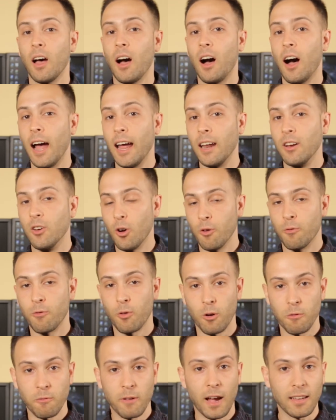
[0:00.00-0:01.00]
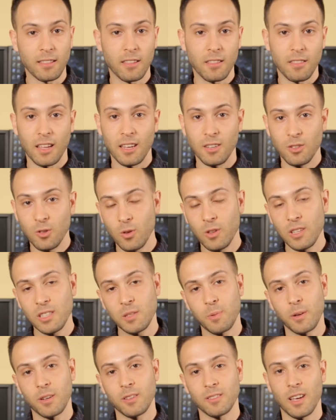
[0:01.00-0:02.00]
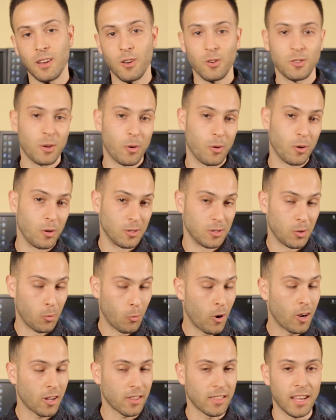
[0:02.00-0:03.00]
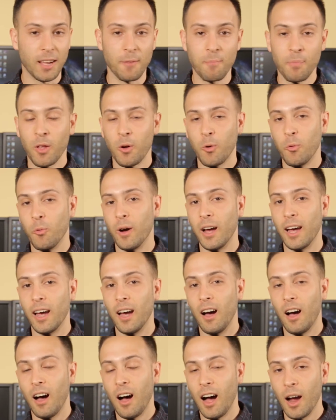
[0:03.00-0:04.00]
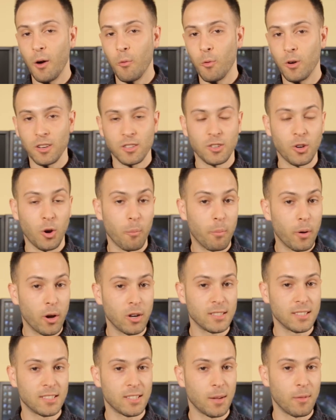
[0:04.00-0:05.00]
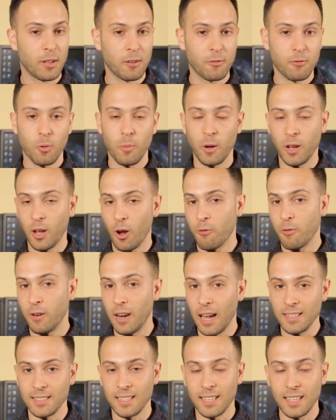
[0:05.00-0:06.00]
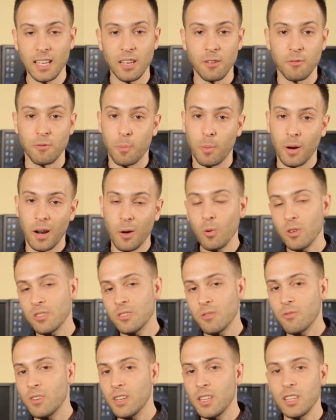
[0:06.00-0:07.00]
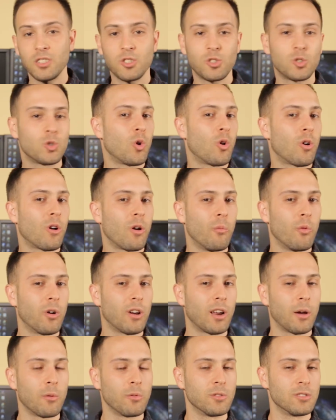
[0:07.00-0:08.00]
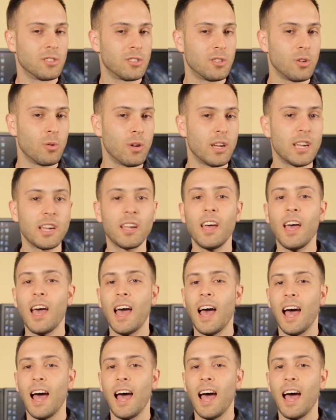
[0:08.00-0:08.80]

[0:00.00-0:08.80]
I know for a fact that they do this because I know someone who used to work there where I wanted to go and purchase something for my girlfriend as a gift, but I wasn't really sure on what I was doing.